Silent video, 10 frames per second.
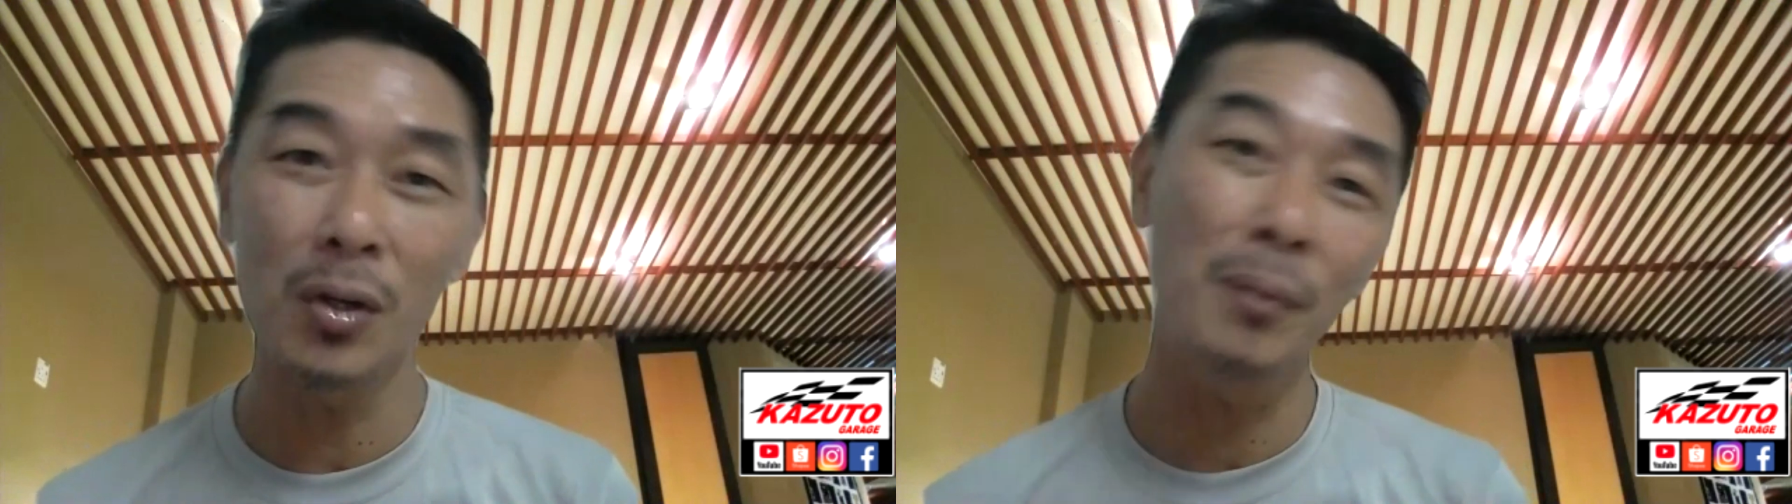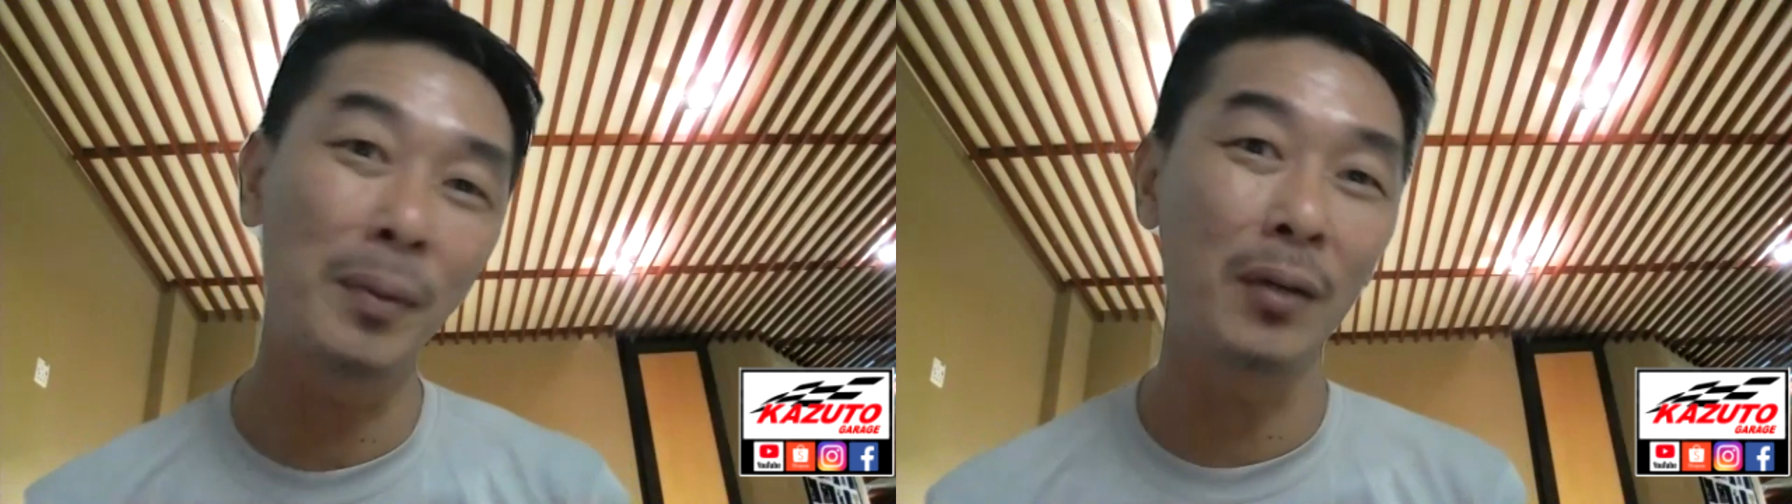
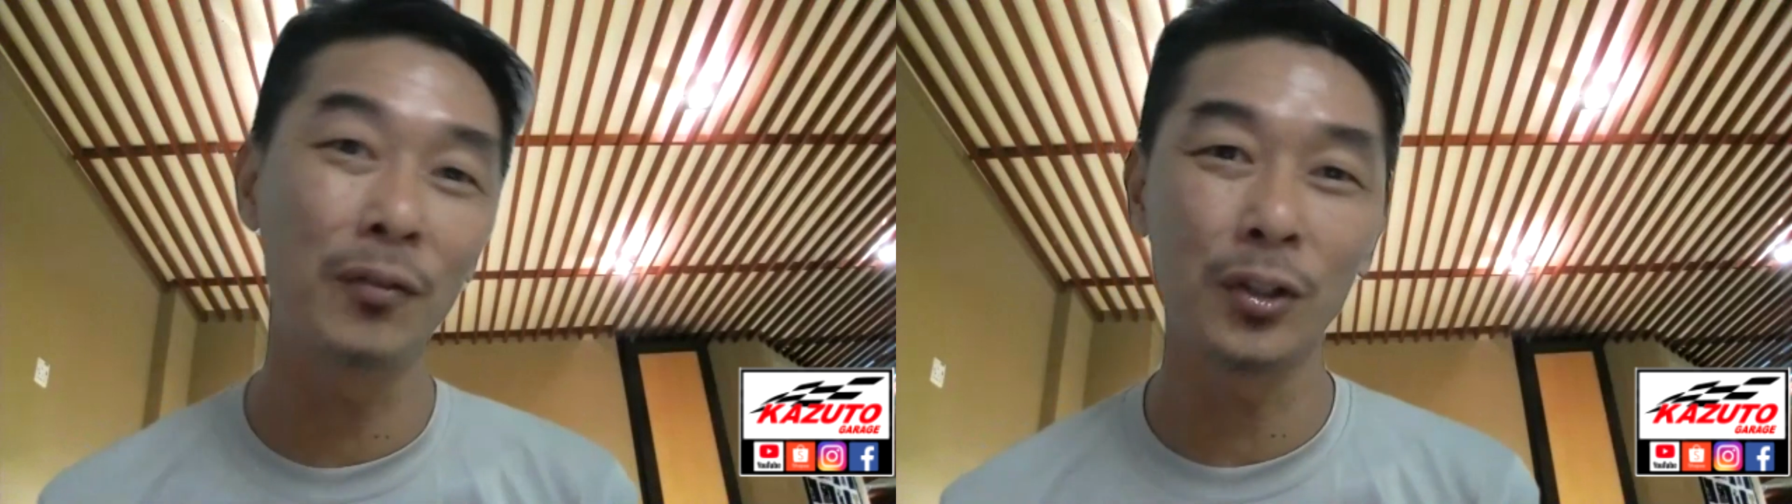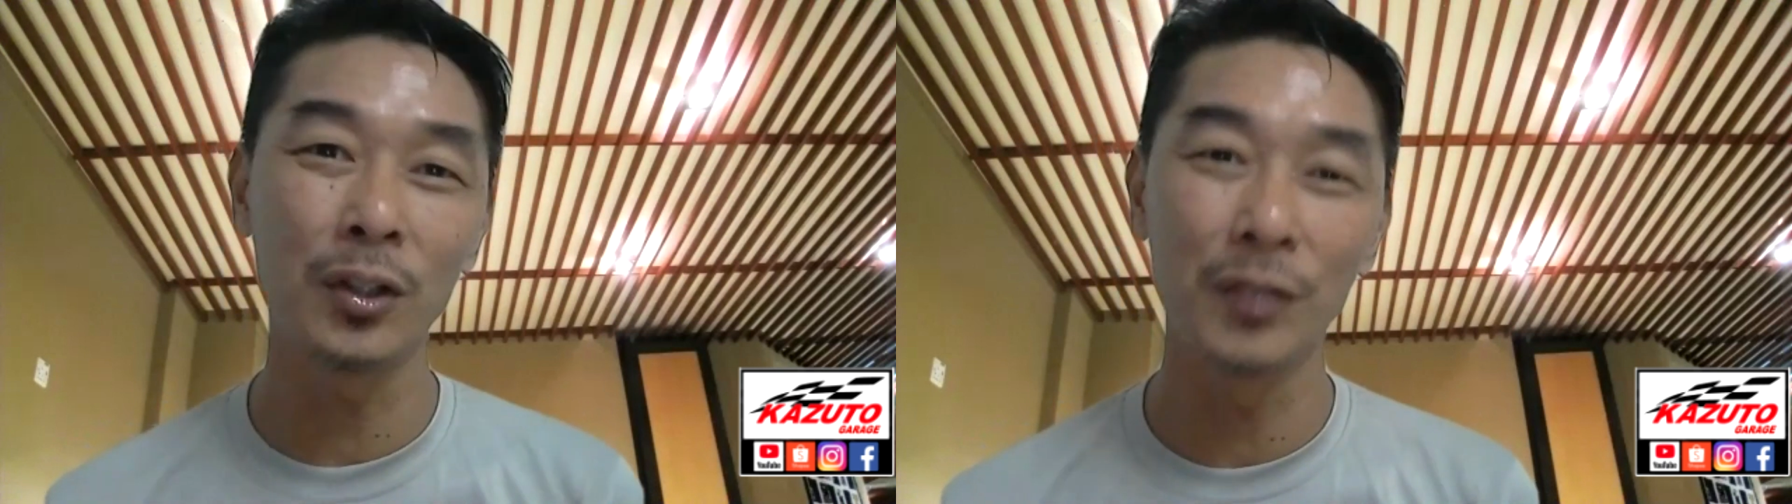more
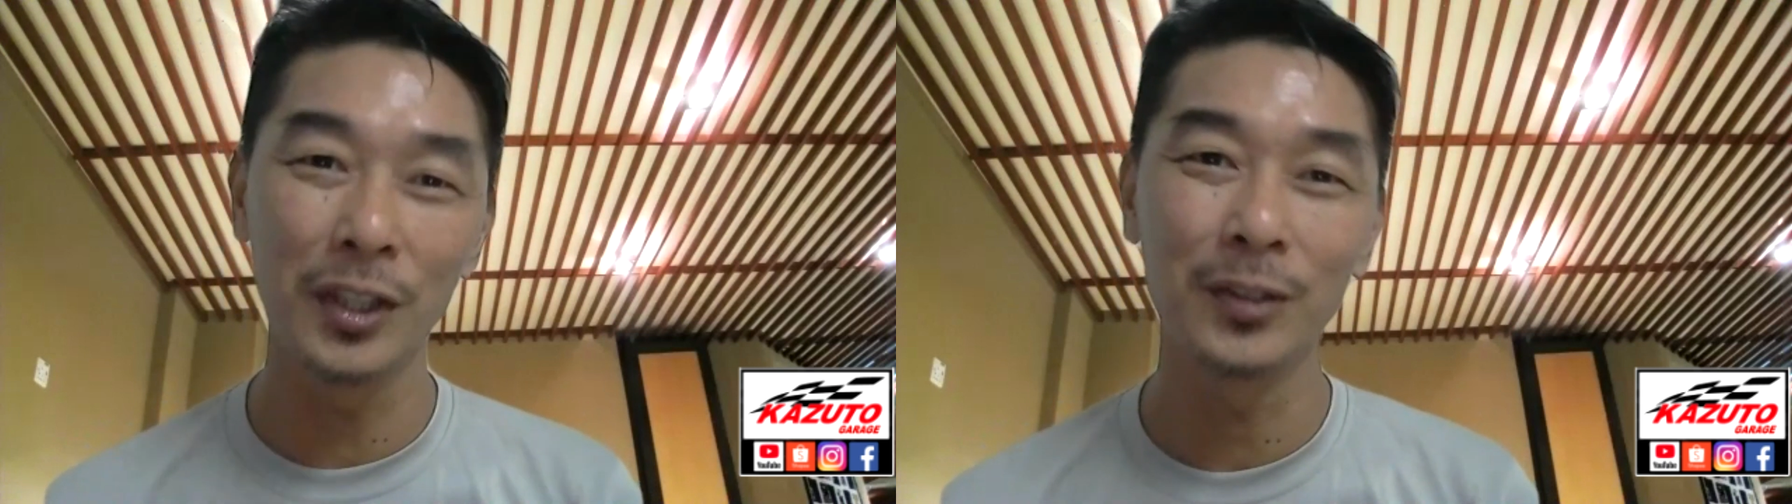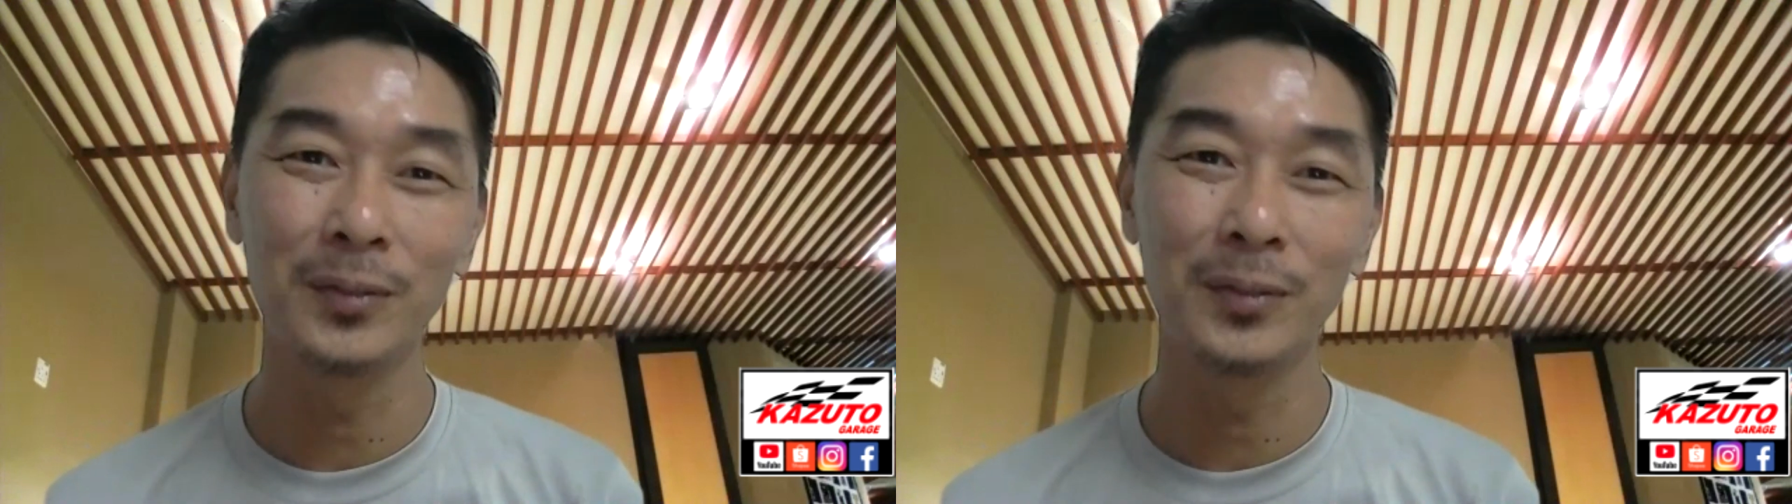about your
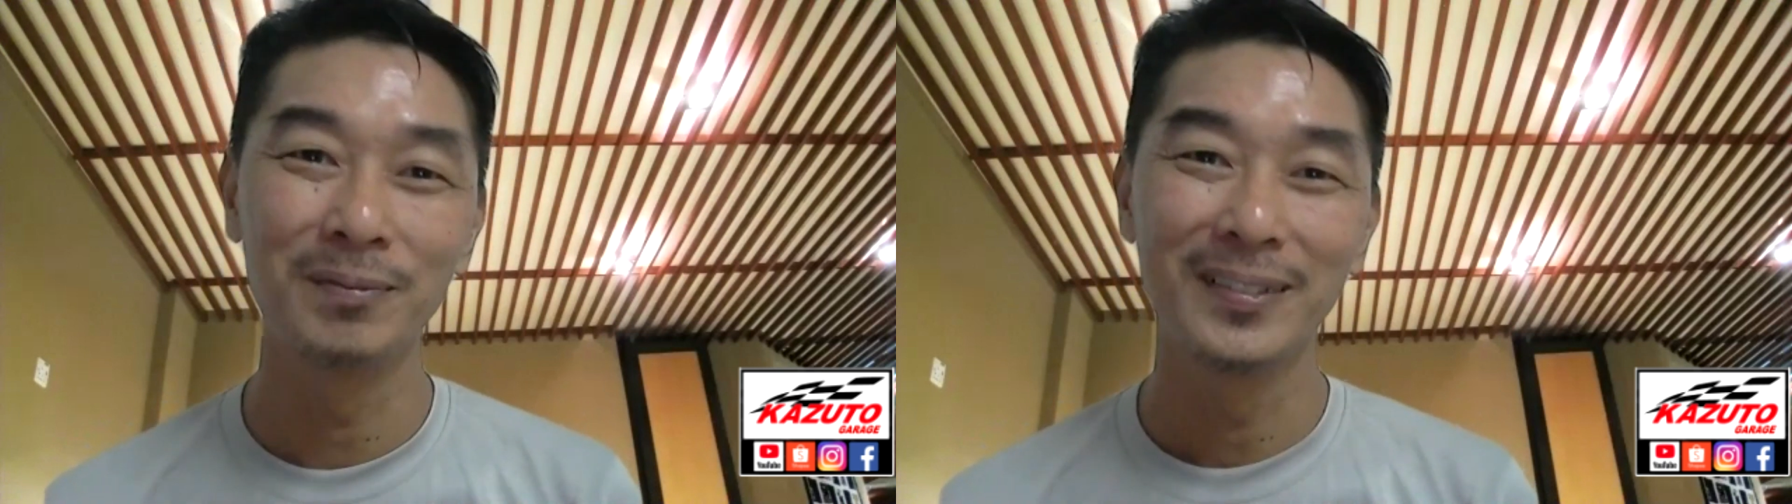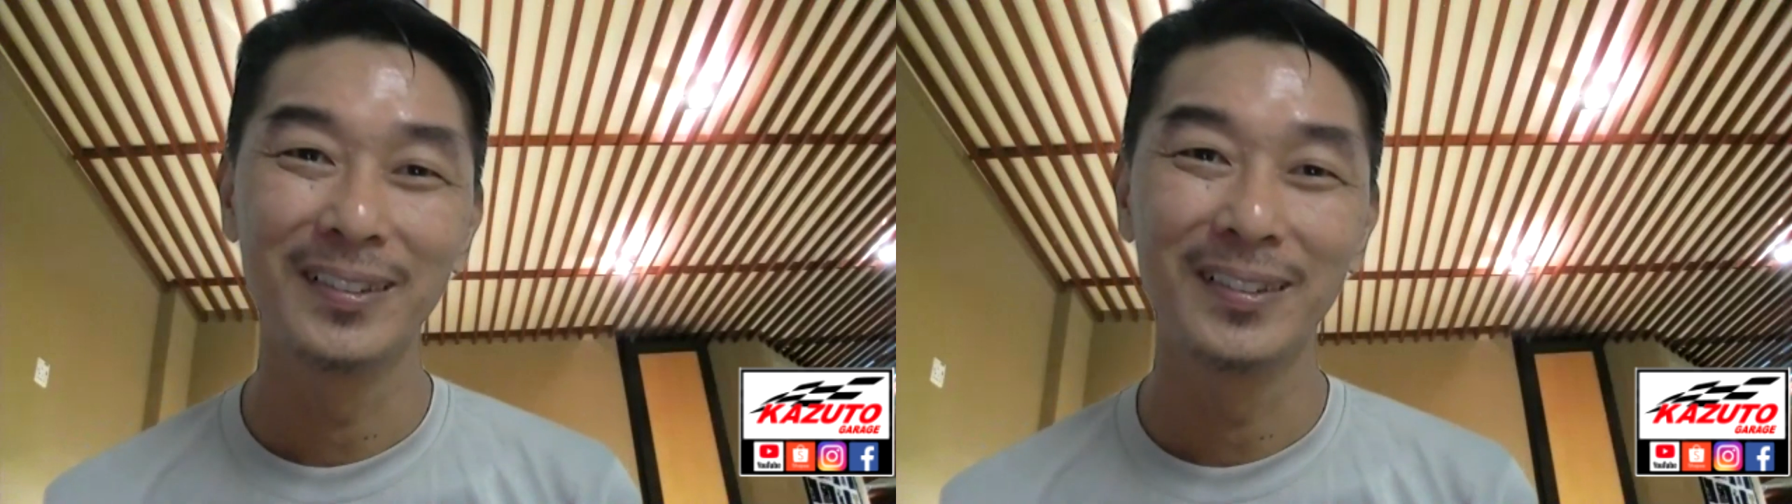video.